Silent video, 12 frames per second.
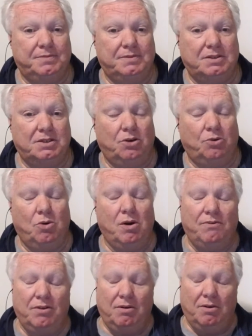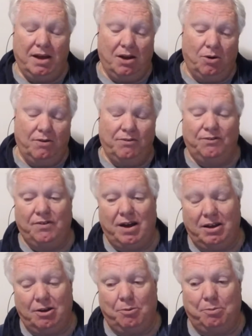So however
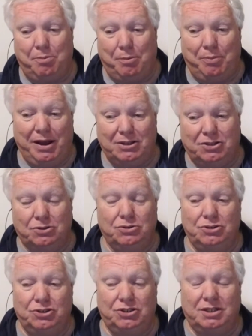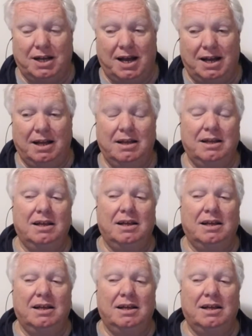far you're prepared to lose your data,